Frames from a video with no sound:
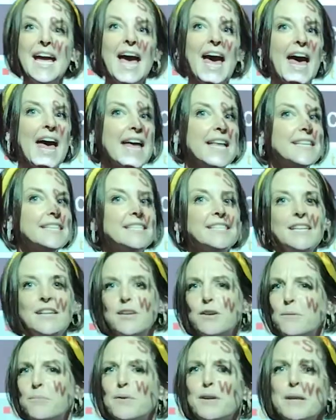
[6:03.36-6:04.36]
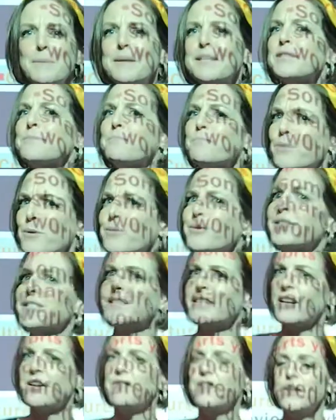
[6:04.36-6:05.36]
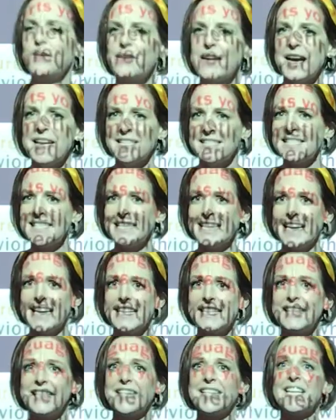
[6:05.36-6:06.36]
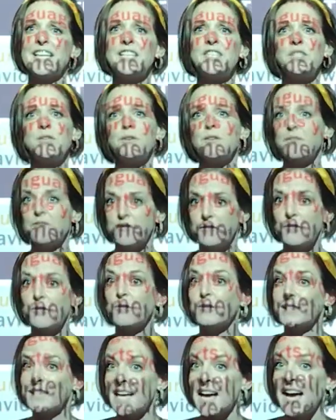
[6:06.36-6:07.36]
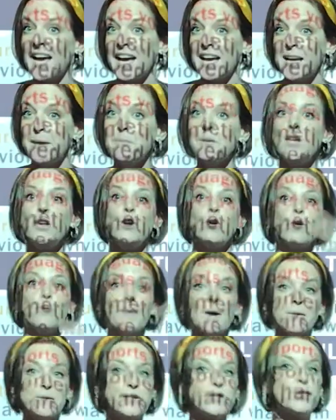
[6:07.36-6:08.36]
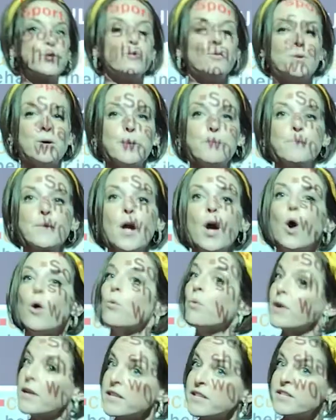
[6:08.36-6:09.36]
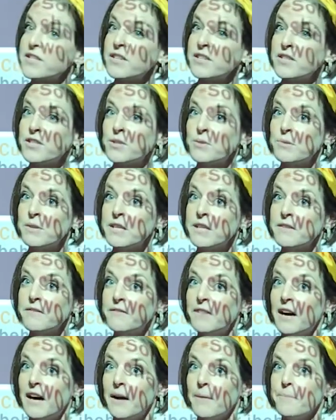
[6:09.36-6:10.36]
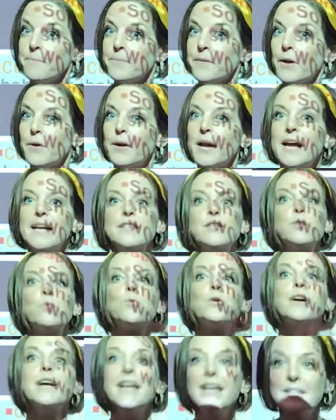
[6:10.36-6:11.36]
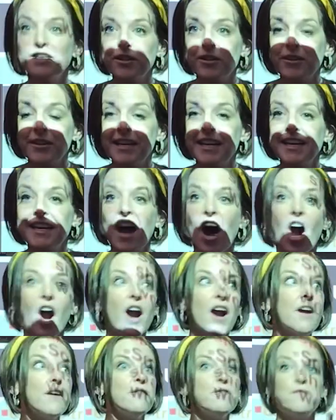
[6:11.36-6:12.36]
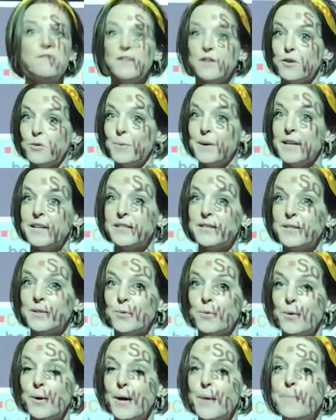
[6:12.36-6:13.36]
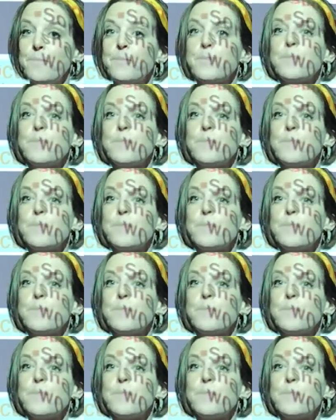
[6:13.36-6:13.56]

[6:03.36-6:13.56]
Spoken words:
and pretty much most of the United States, unless you're a full-time year-round school, we're gonna start school in the fall, okay? So we're entering our 5th week of school.